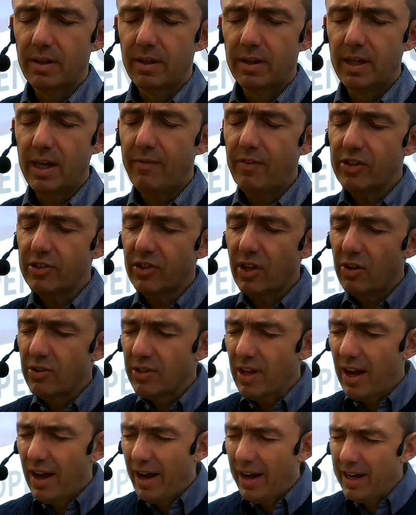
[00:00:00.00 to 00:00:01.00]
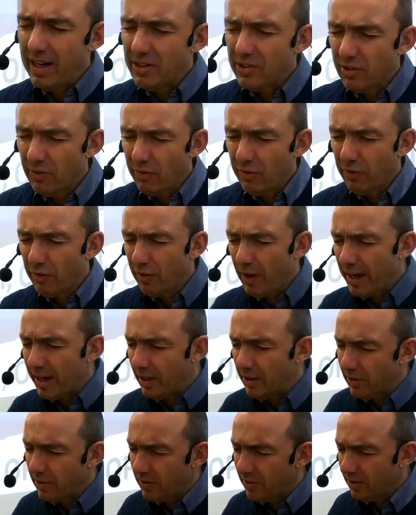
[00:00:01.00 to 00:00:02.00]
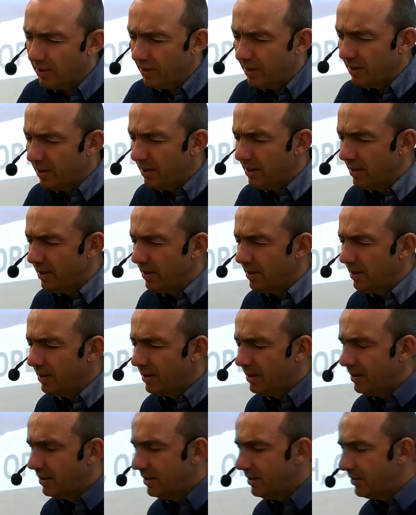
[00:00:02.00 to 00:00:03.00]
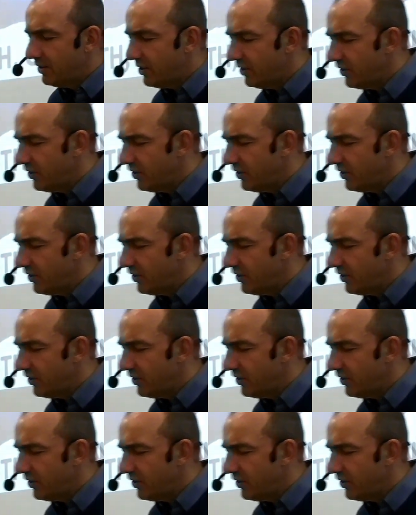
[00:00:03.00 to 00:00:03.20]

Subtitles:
Give us those eyes of faith to